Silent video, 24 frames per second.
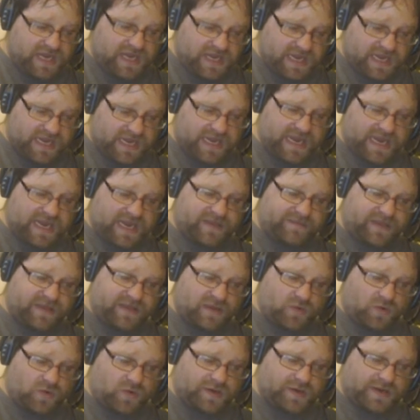Academy
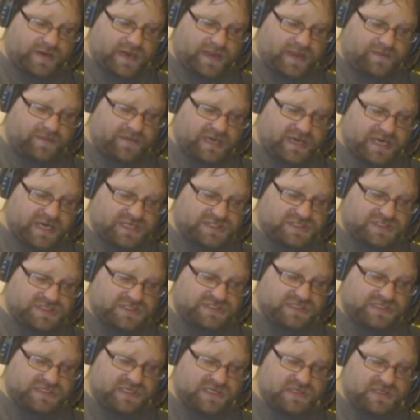Award nominations,
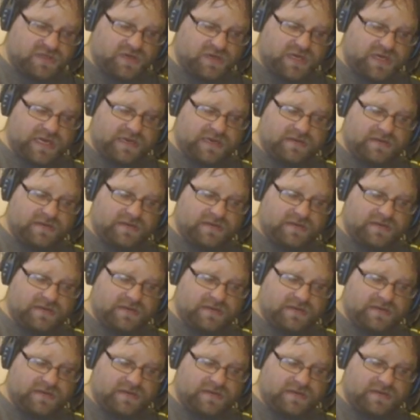including